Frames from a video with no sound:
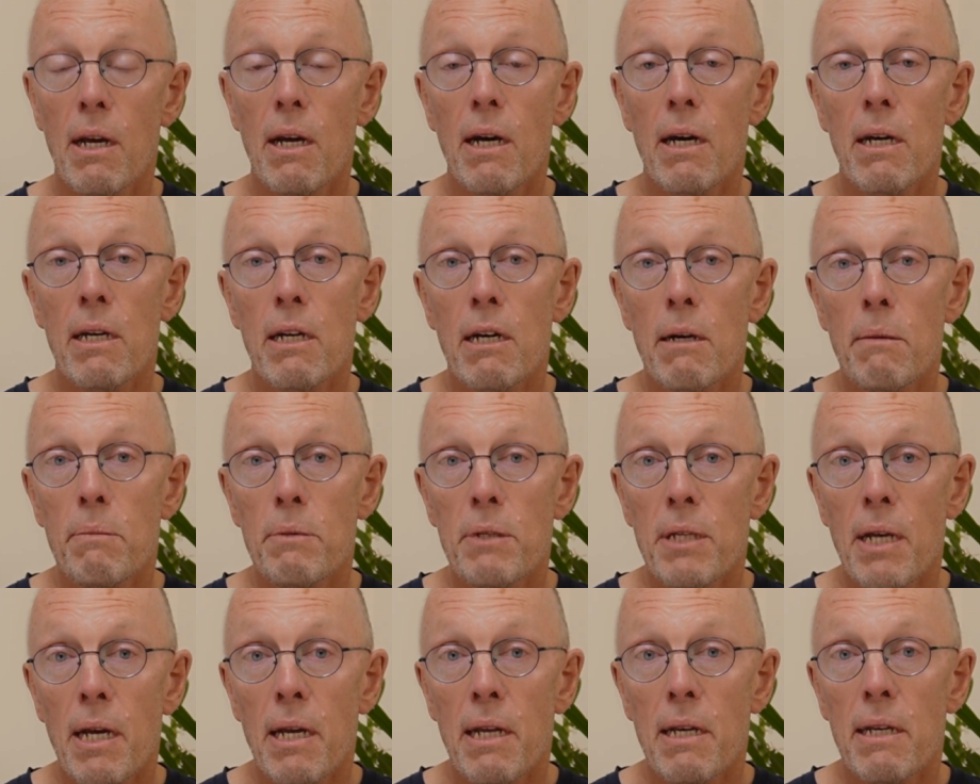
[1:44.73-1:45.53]
and I
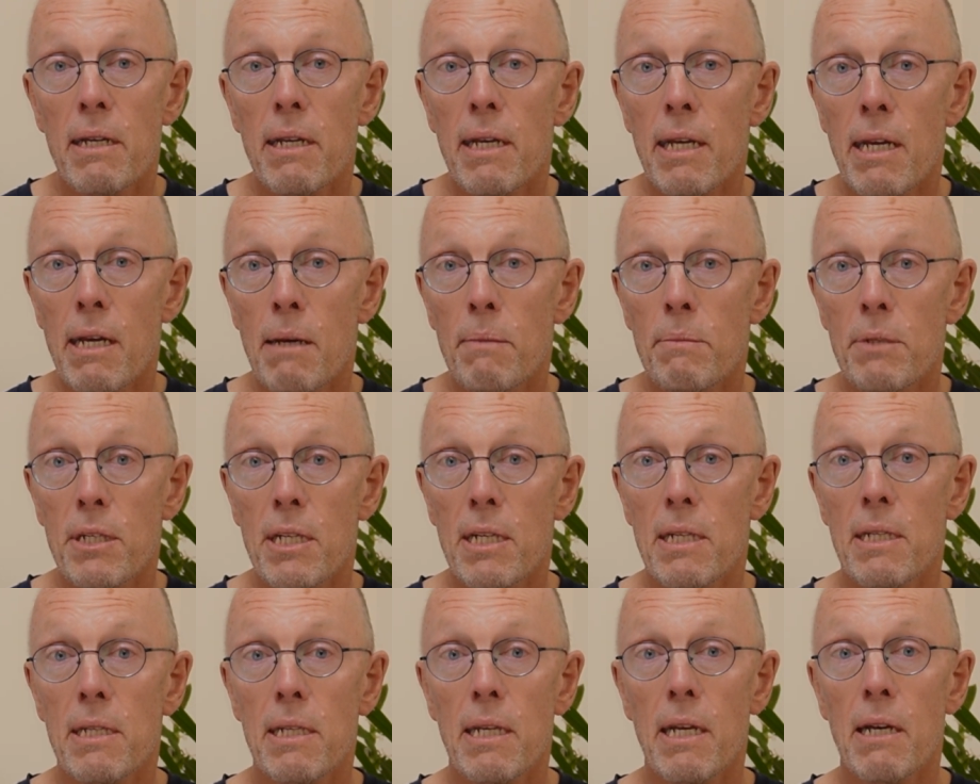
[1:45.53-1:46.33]
obtained
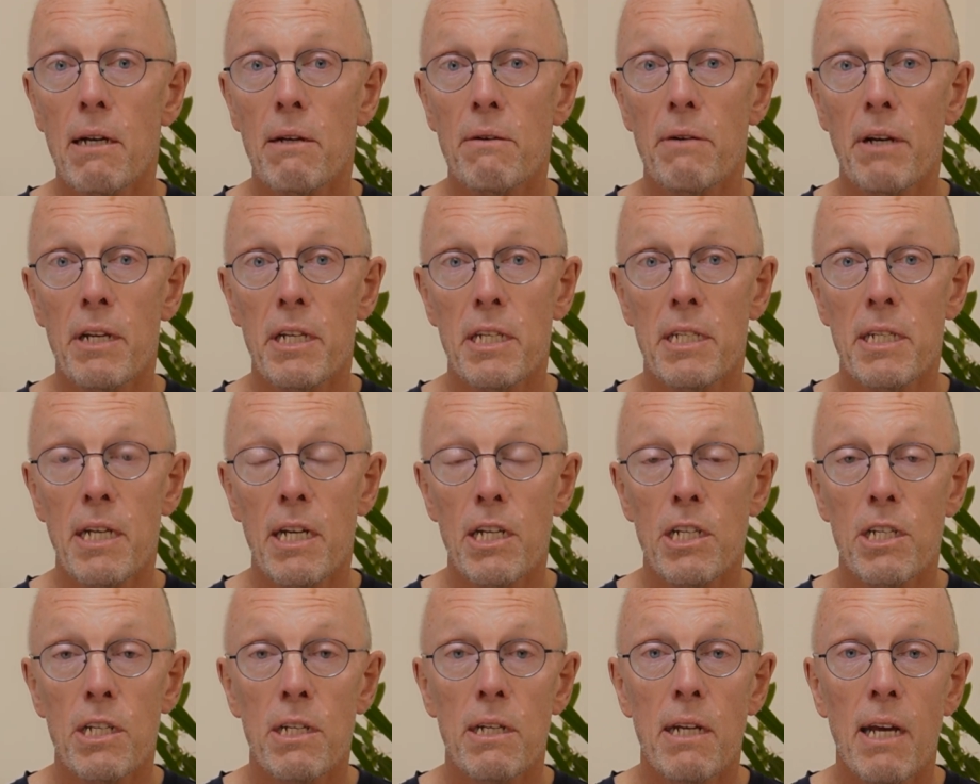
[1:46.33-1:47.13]
EMCC
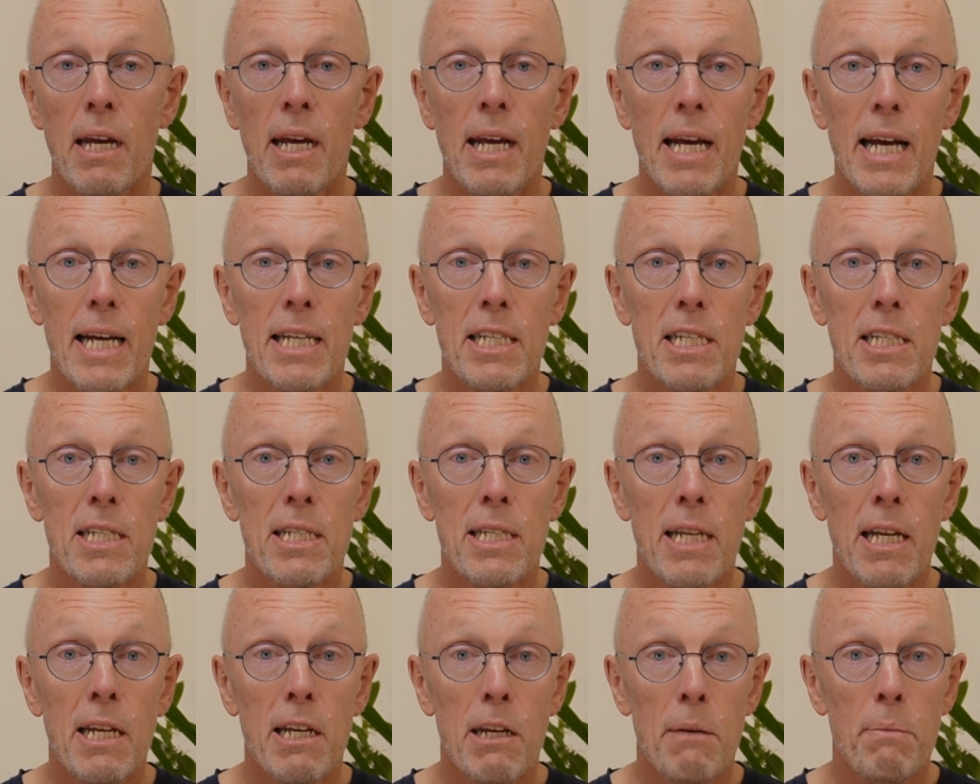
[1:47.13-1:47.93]
accreditation as a
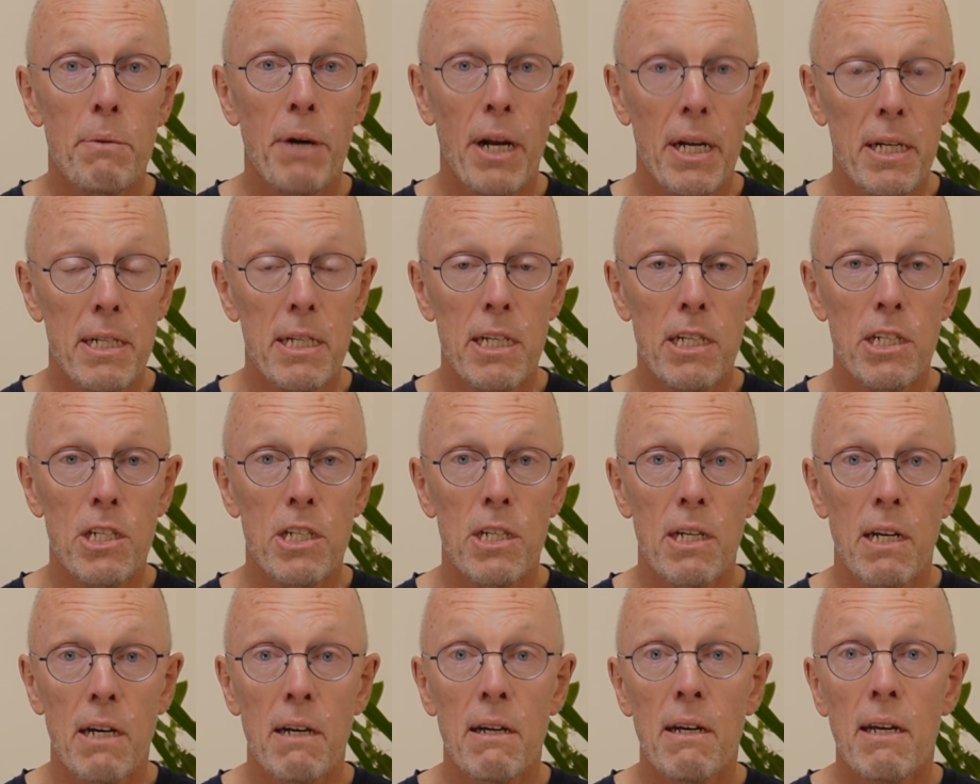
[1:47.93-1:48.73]
senior
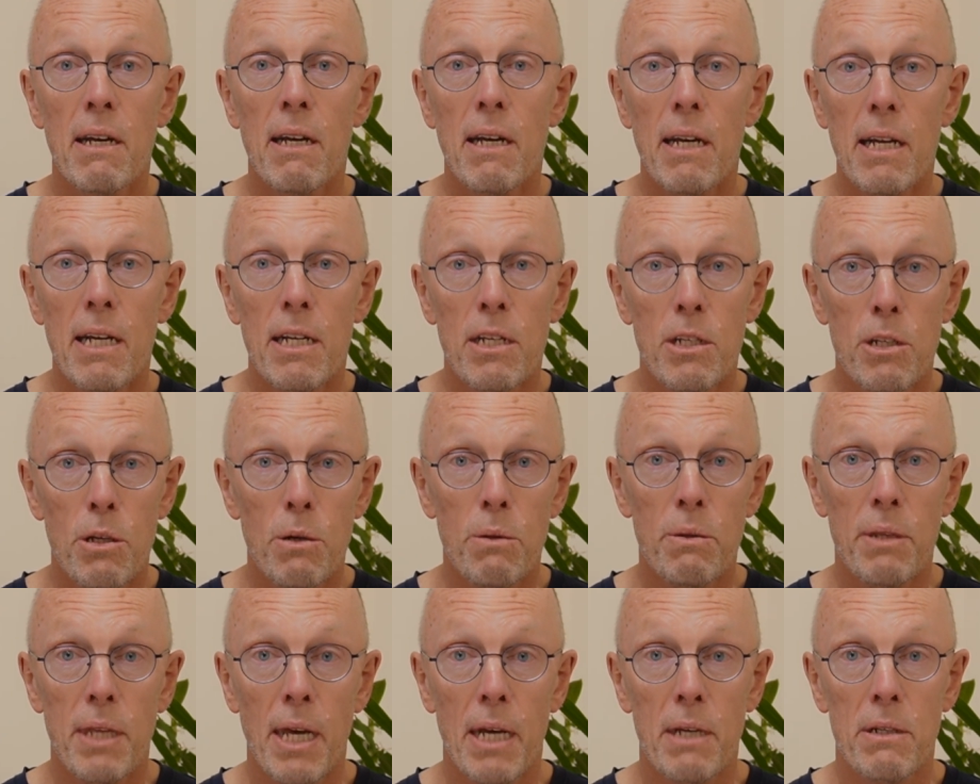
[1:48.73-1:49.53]
practitioner in
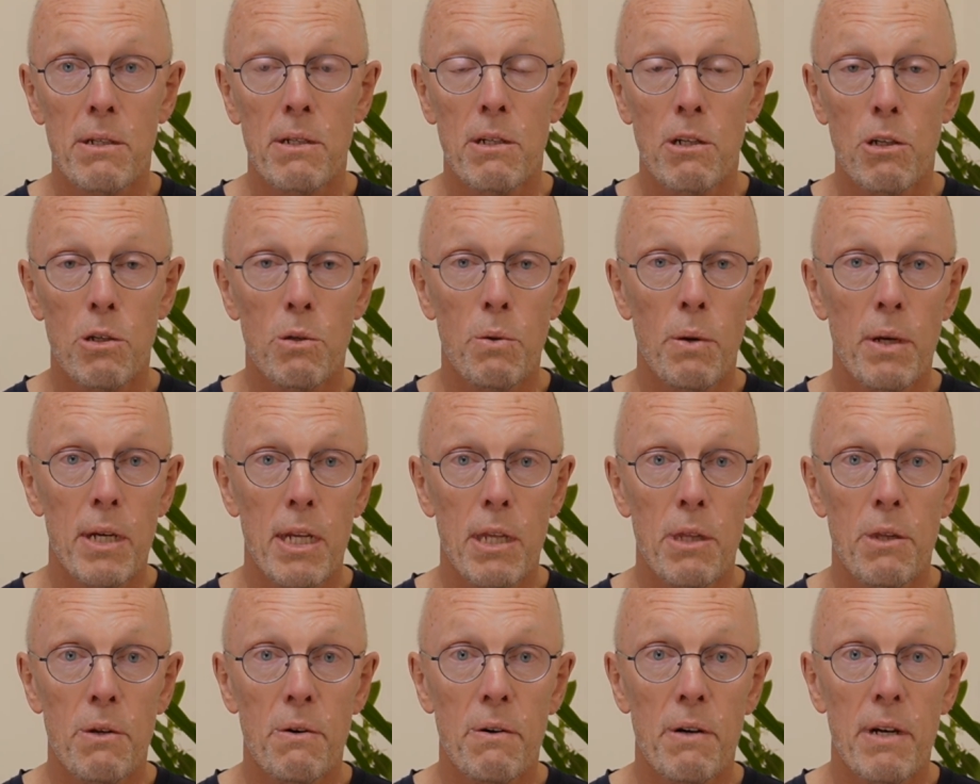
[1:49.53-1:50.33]

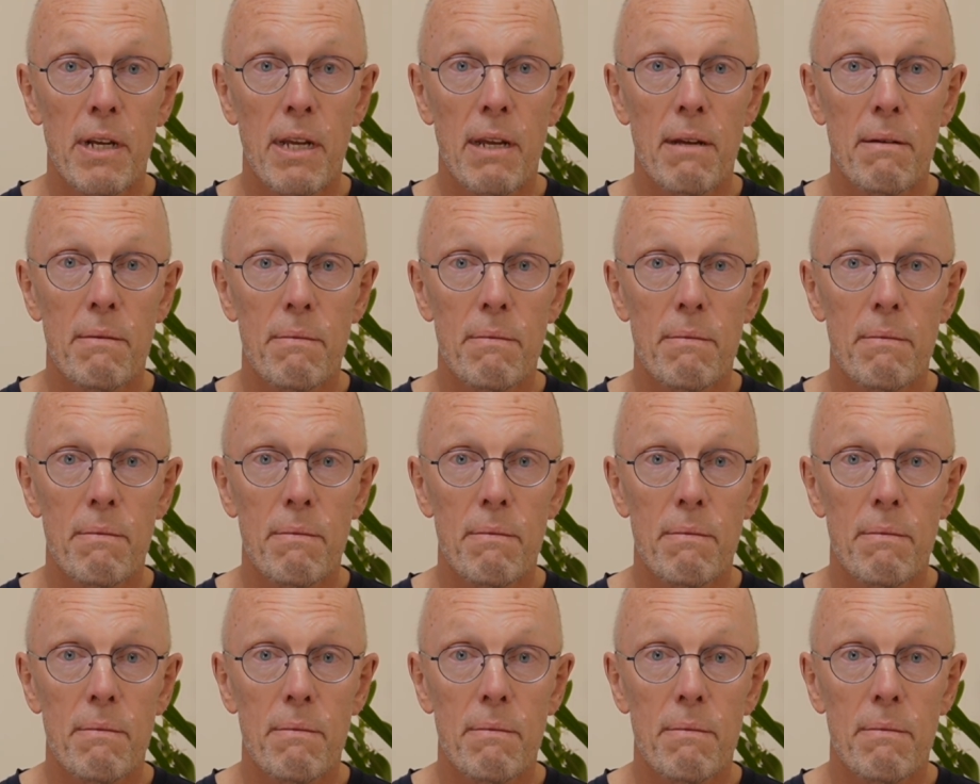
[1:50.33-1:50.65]
2023.